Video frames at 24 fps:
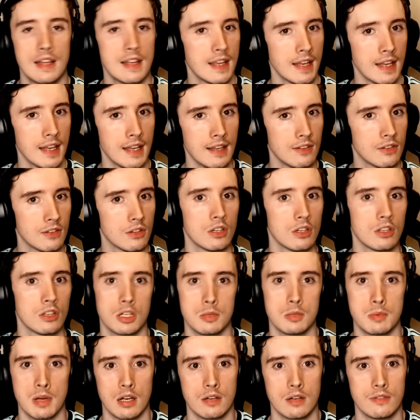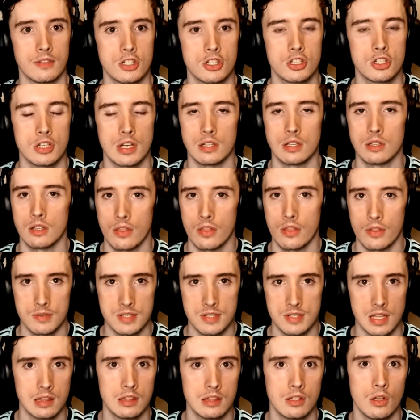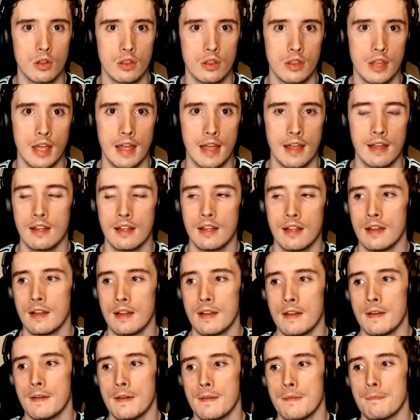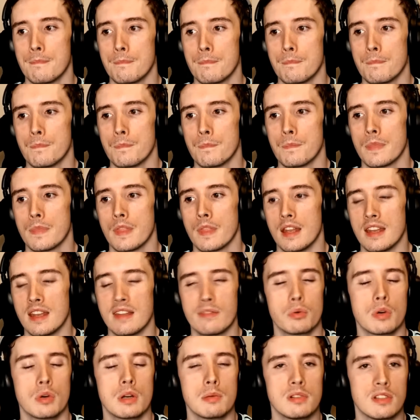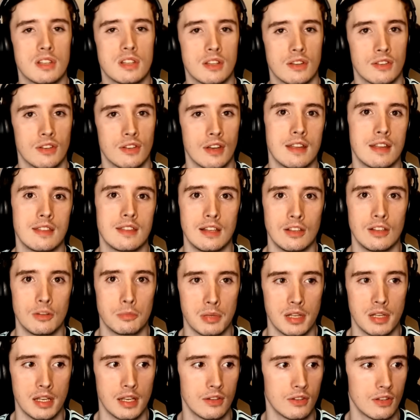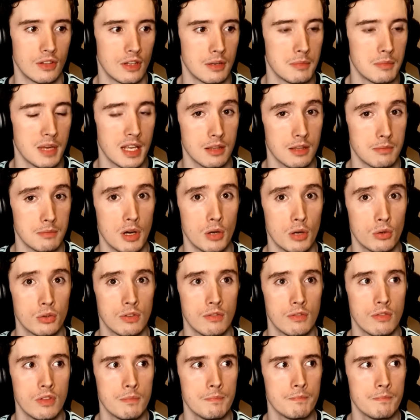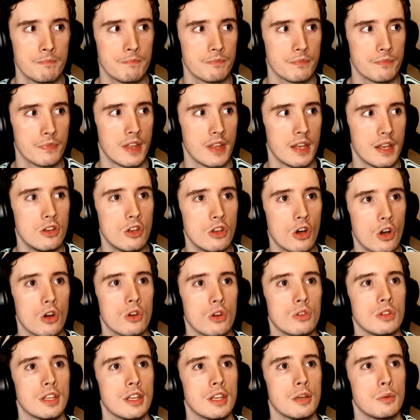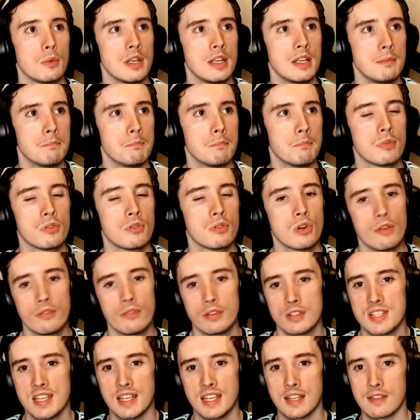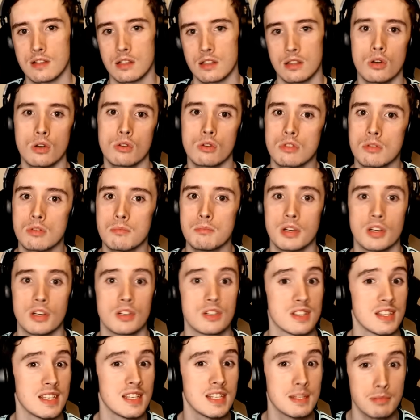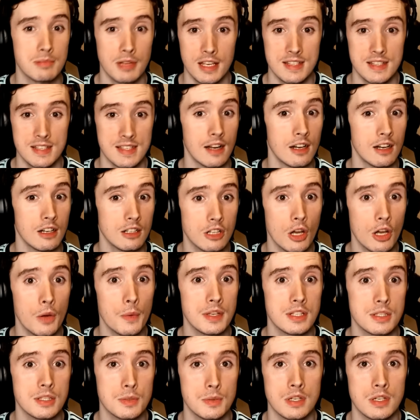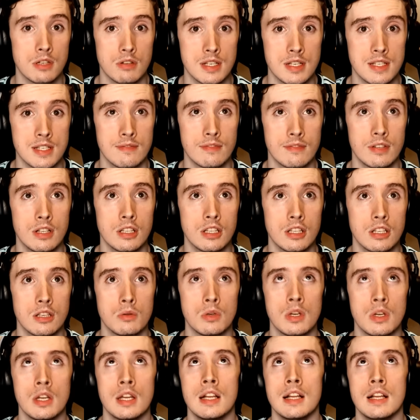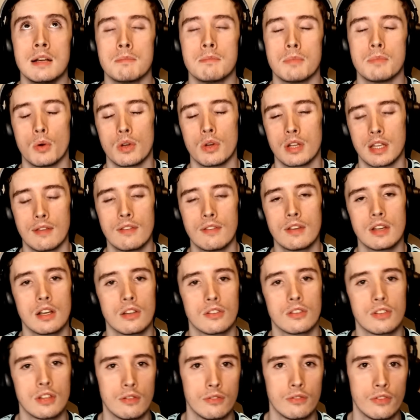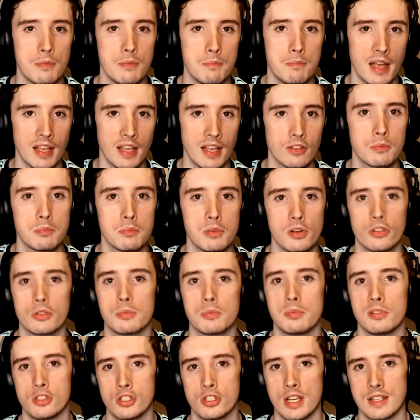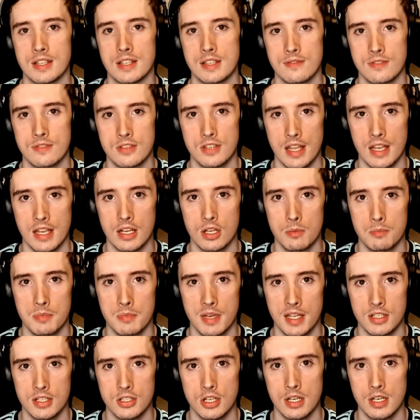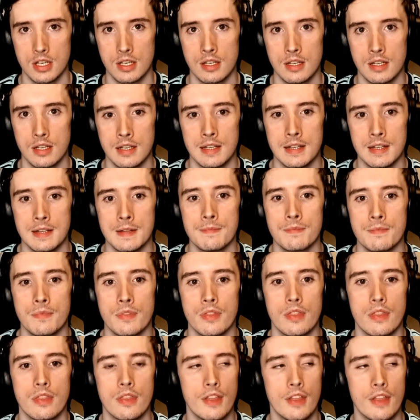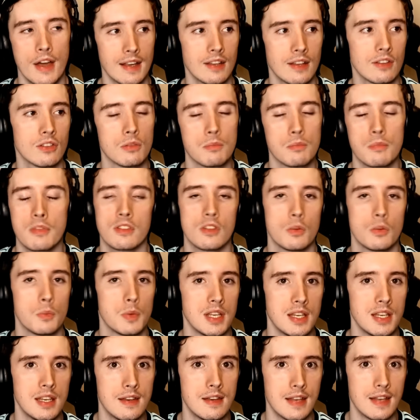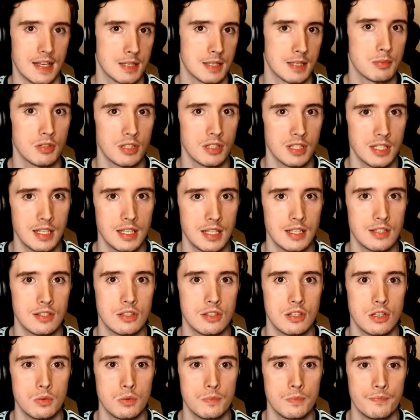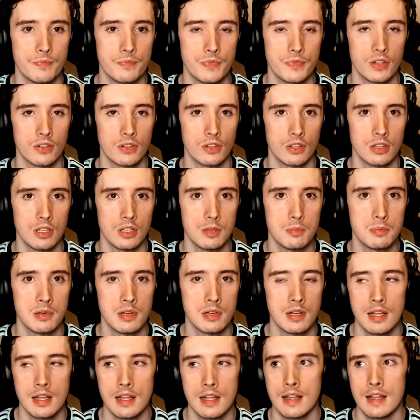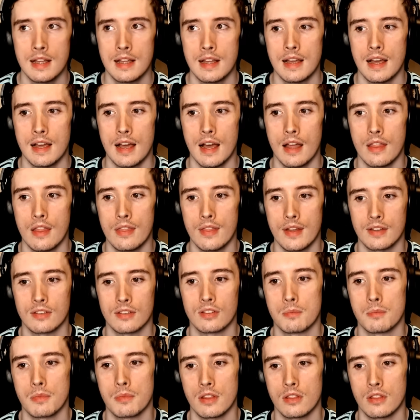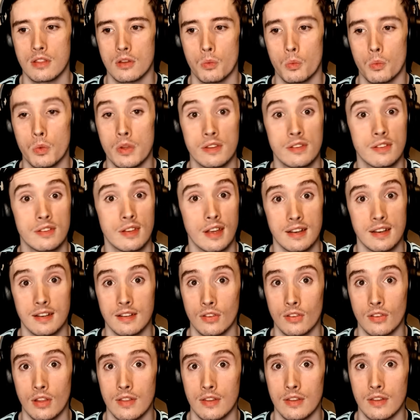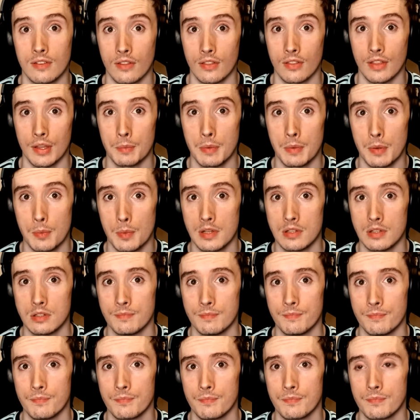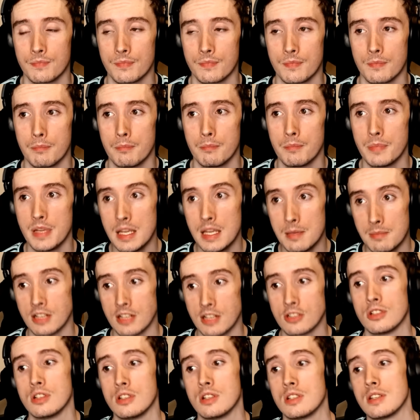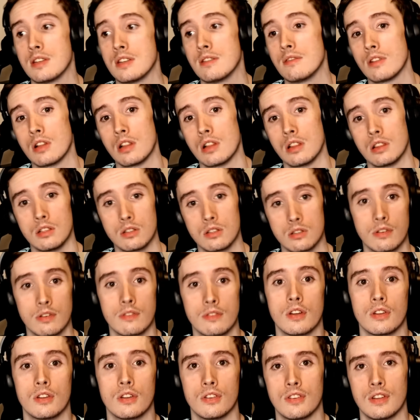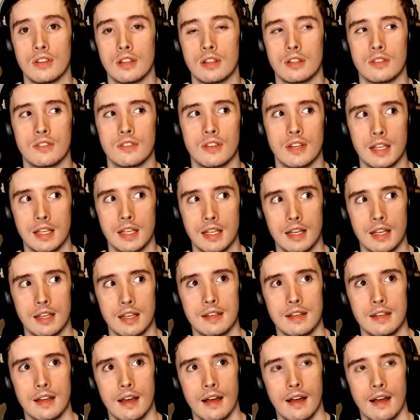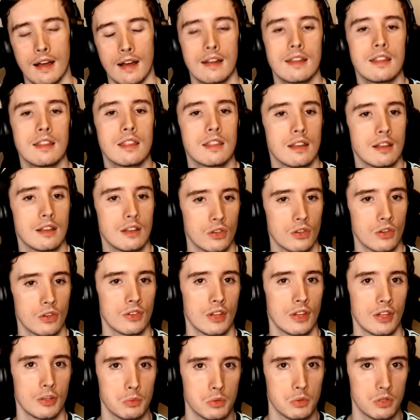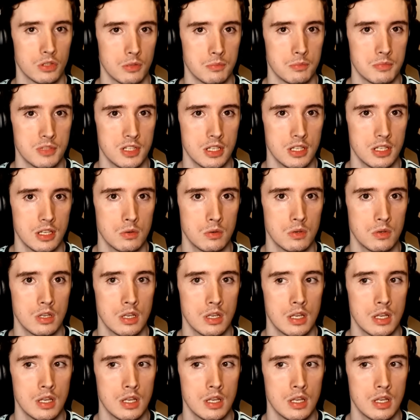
He's going to come out of his shell. There is a lot there. And if we're able to sign these players and make the most of them, then not only are we profiting in the long run because these players are going to increase in value, but we're giving ourselves the best possible chance of staying up next year. That is something that we desperately need to do as a club, and that is something that with signings like this, I think we will. Be imaginative, look for versatility, and I think success will come to you.